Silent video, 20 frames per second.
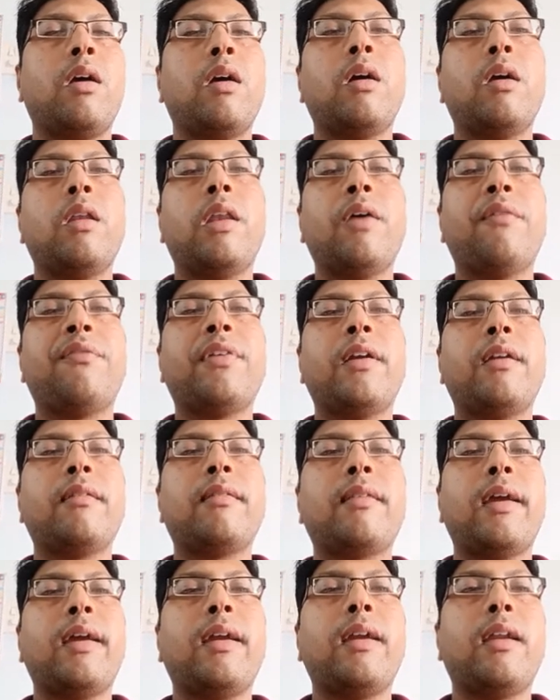left-hand
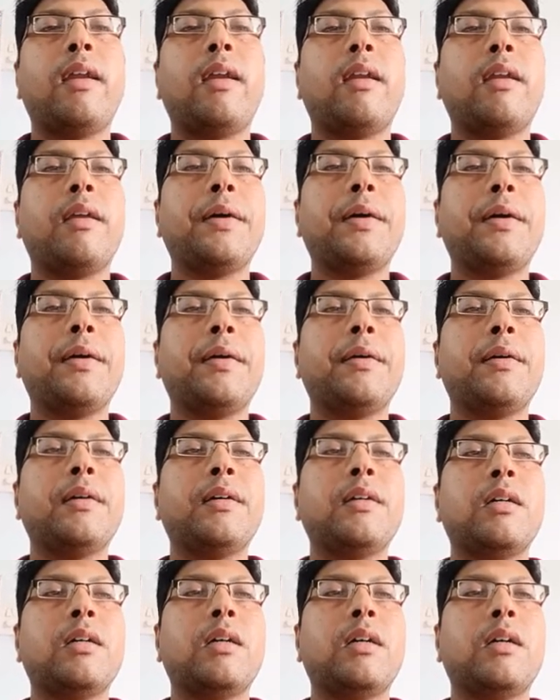side and
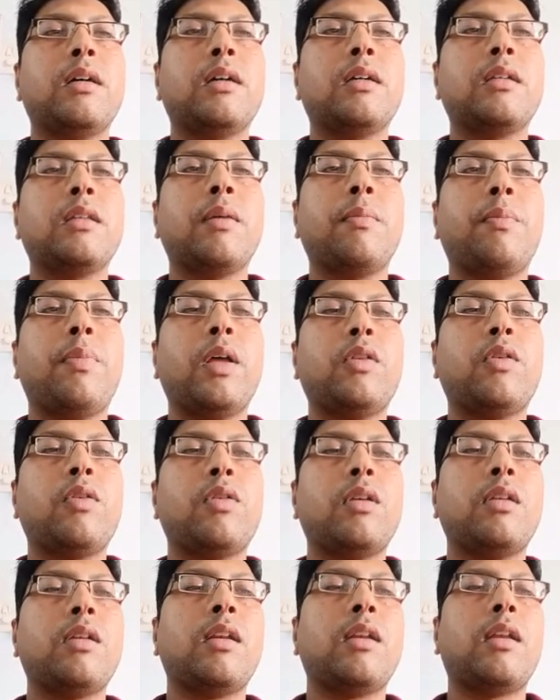the
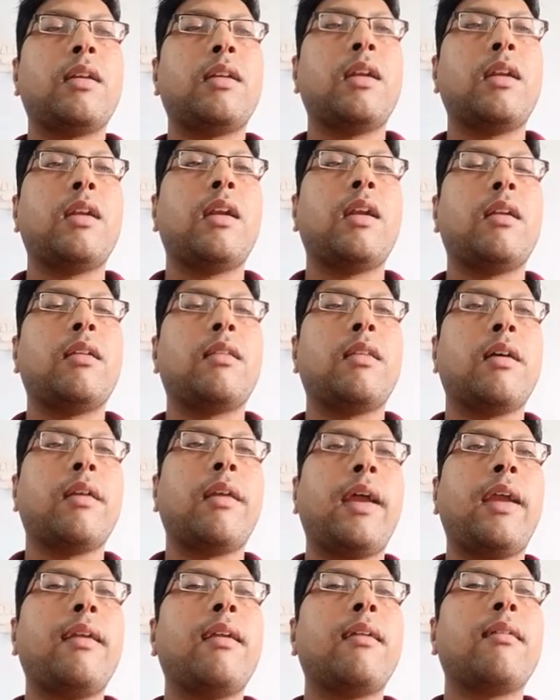pathogen detected at the
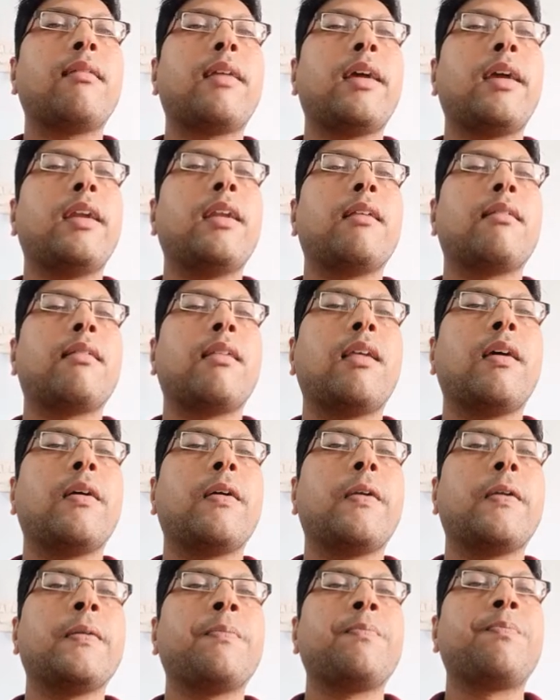right-hand side is
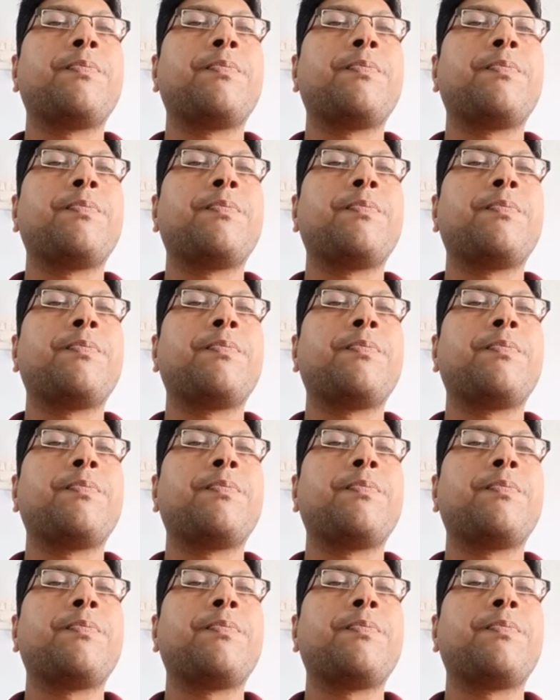there.